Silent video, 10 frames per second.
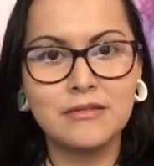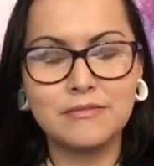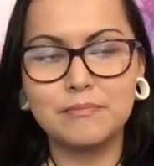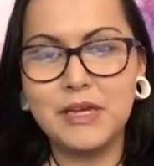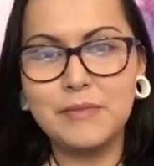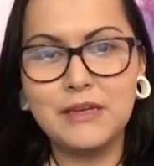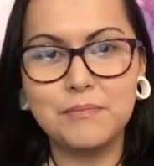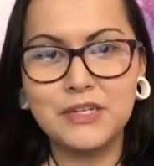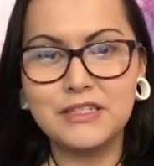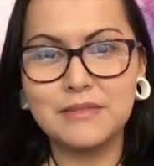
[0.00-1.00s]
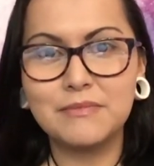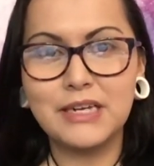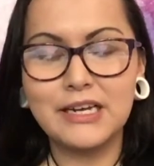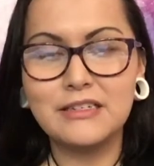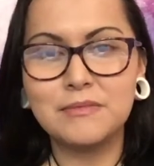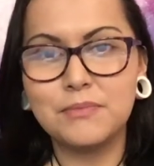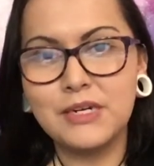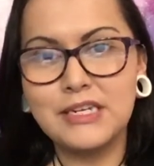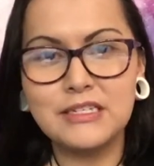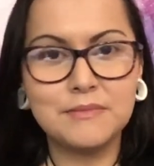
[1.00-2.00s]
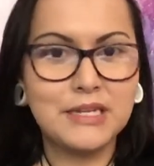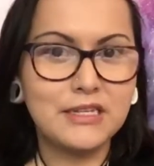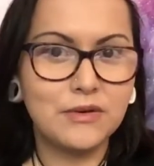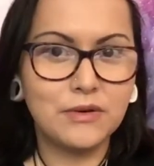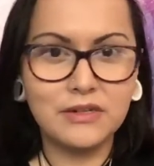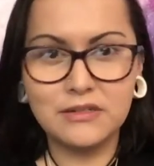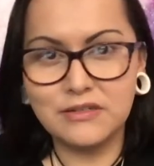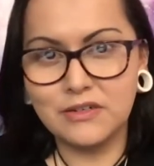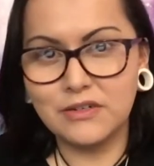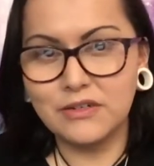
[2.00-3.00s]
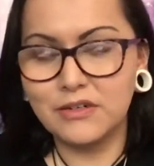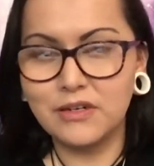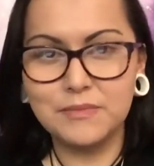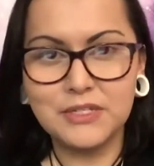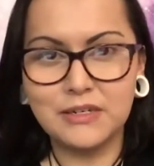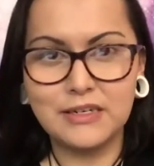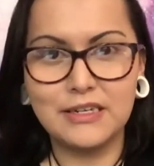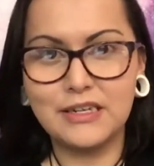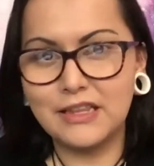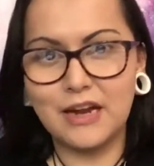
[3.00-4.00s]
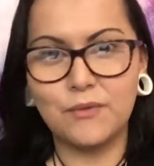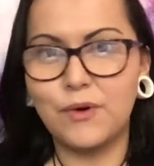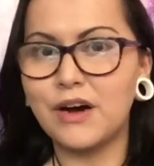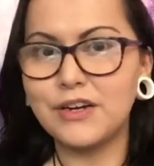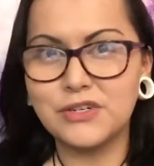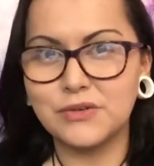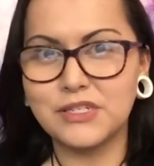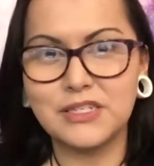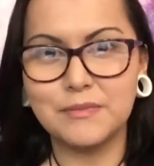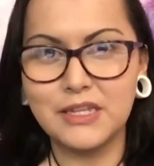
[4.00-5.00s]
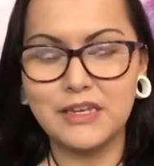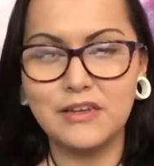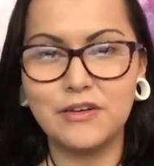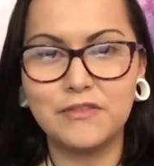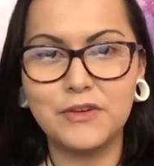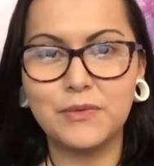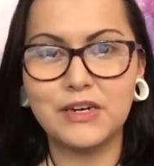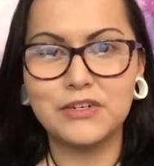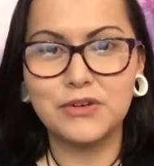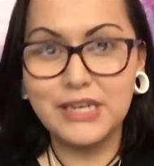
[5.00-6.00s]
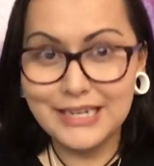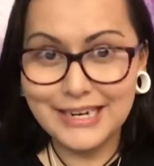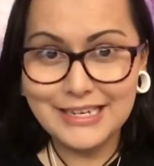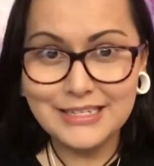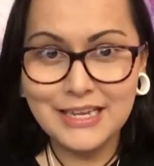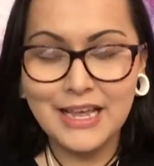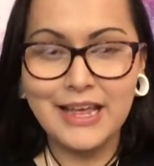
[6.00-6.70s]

Maybe put some nice, pretty, smelly oils or herbs on it in that wash or something, you know, if you want to treat it nice.